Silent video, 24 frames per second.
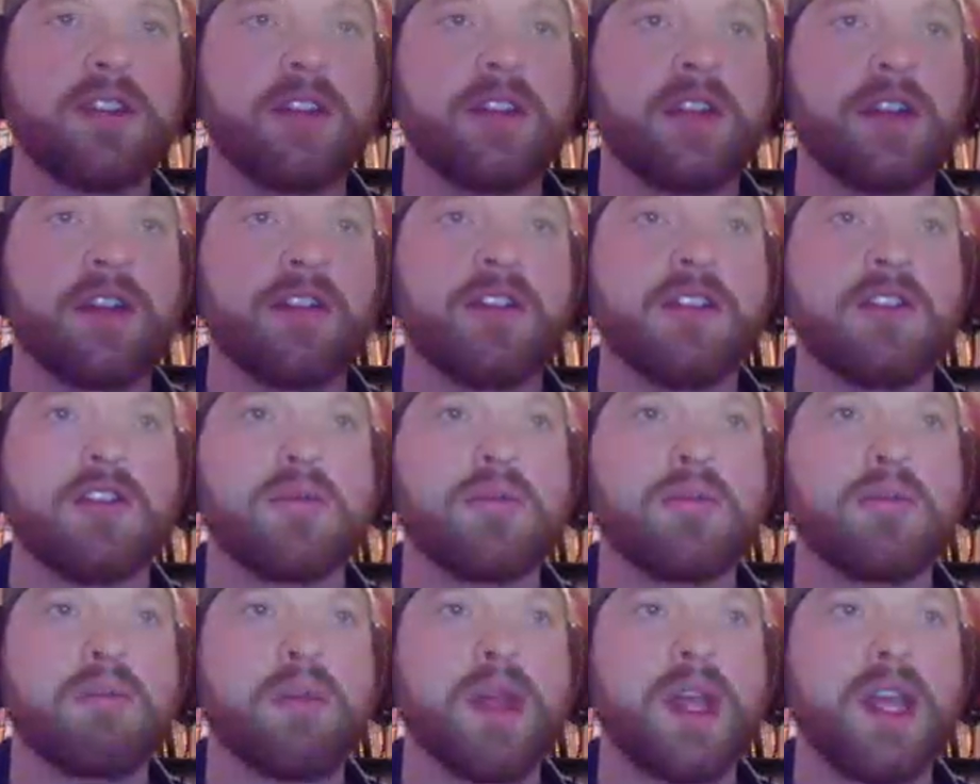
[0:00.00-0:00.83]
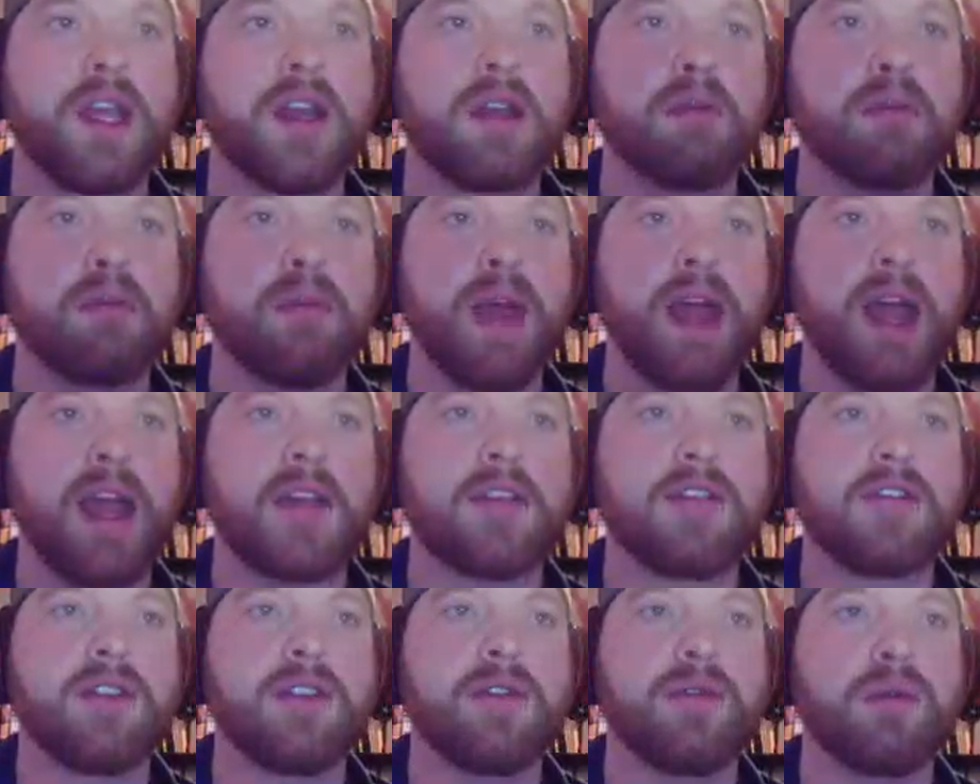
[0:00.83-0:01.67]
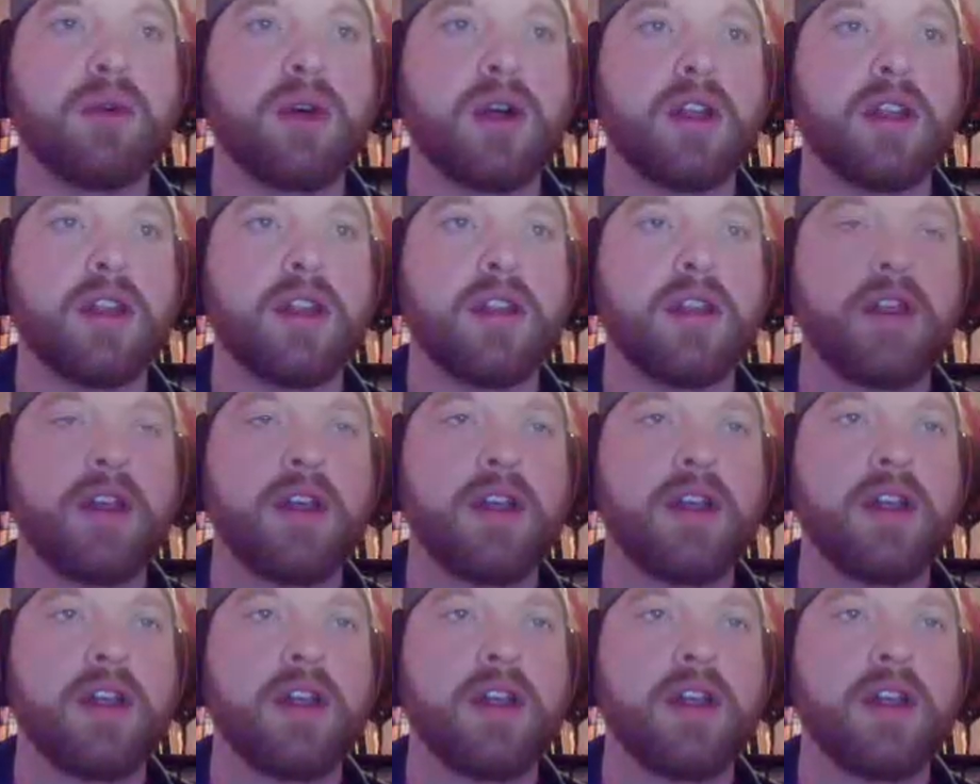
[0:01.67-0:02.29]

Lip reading: and there's this big, massive one